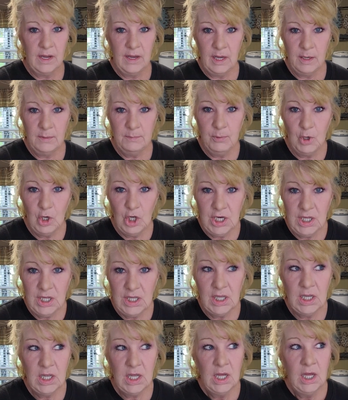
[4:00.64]
I ate
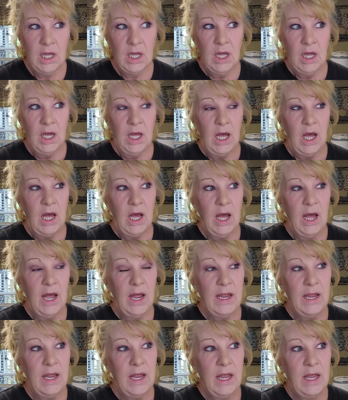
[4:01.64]
pudding, I